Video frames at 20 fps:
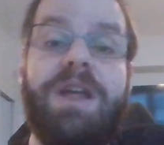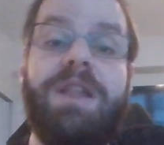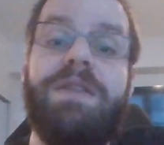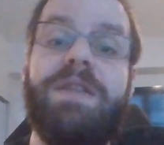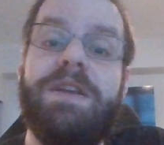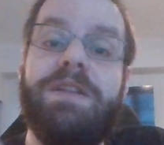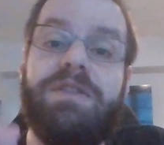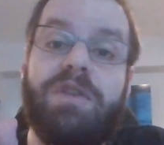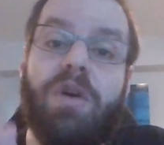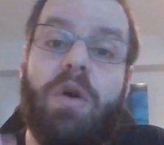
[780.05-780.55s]

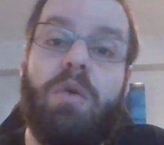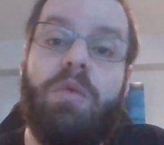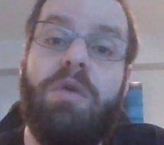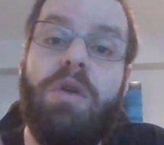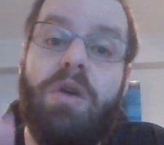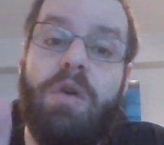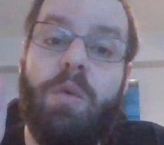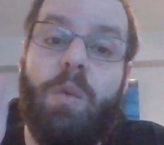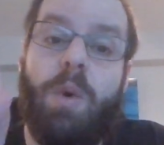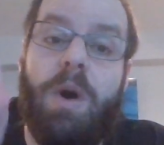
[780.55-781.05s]
They don't
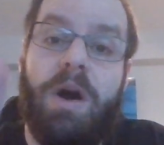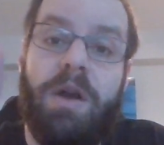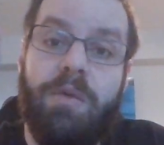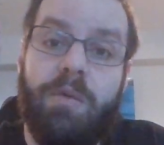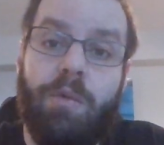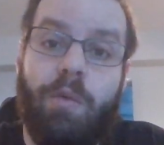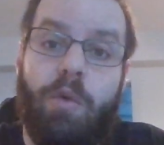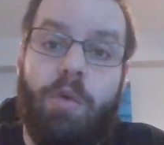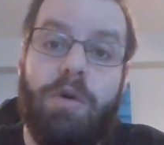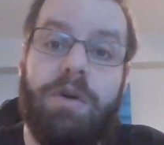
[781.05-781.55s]
want
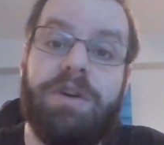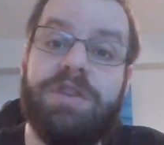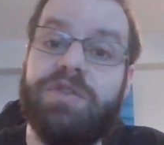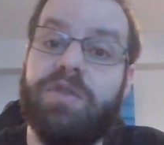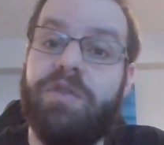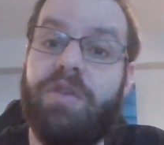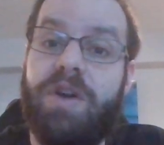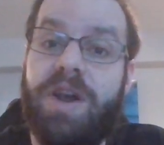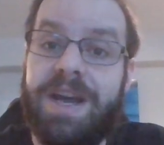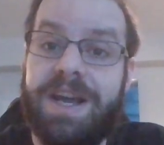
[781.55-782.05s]
war. So
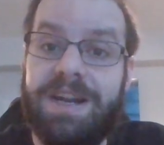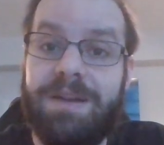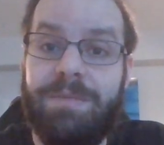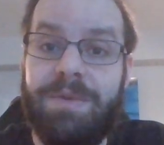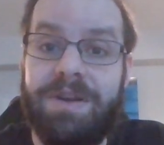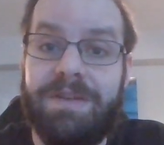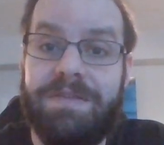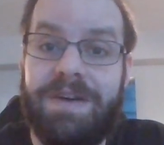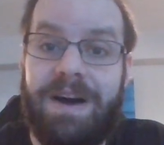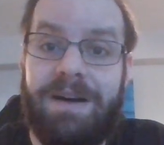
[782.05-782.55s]
they're not going to
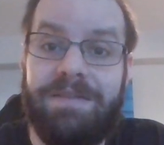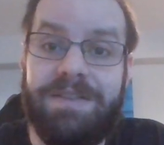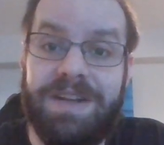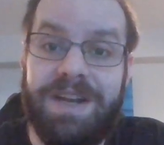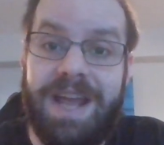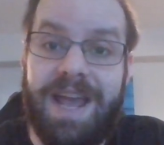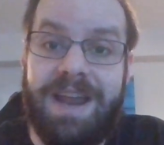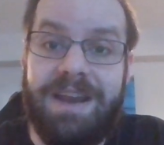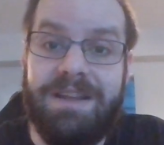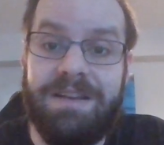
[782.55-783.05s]
be involved
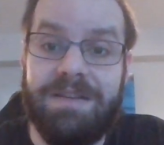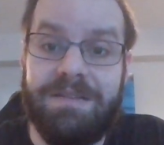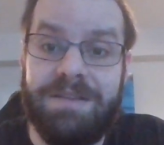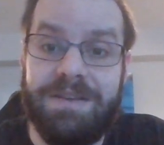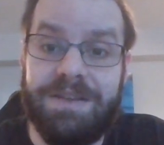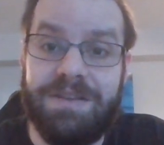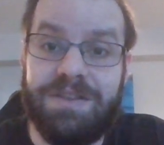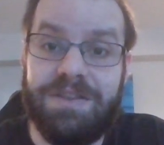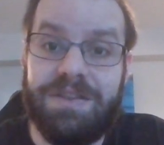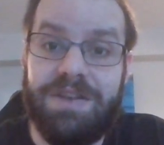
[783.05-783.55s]
in any of
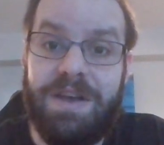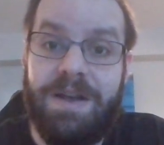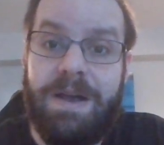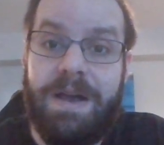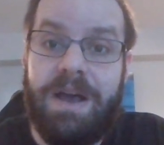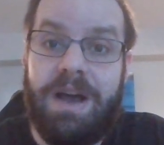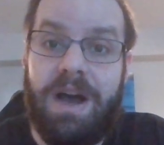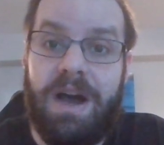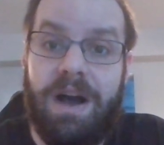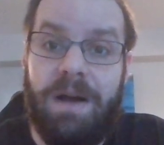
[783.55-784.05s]
these
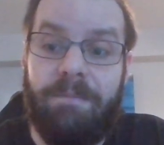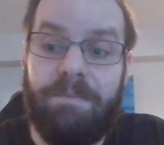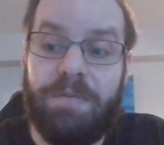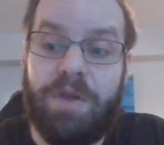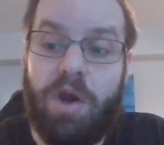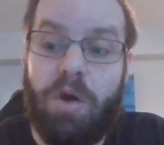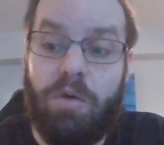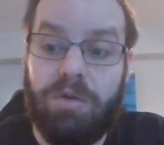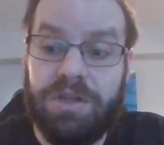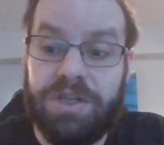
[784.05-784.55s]
um,
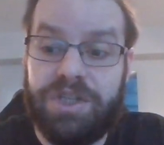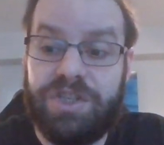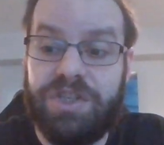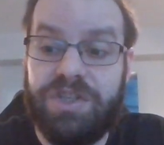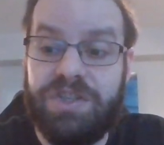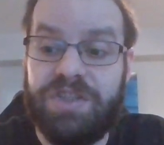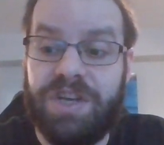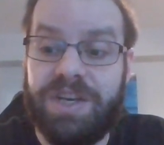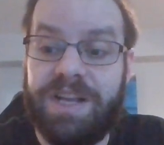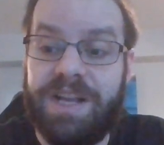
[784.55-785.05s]

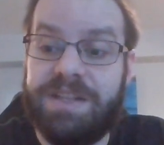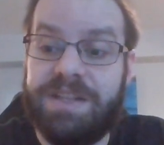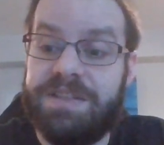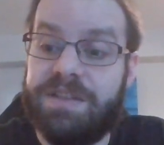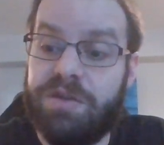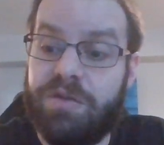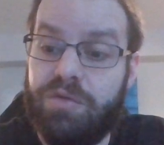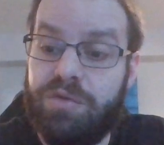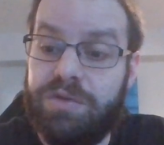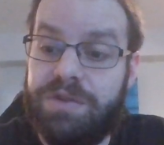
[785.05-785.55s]
coalitions against
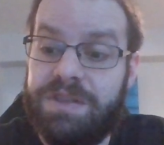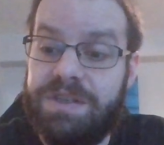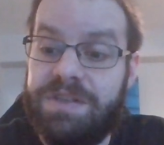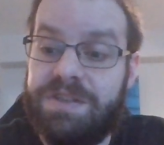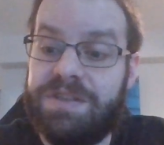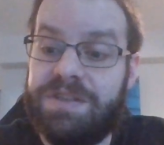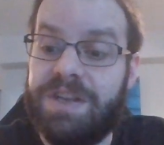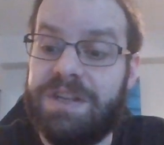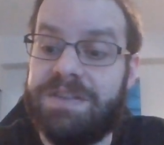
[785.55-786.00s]
the Houthis.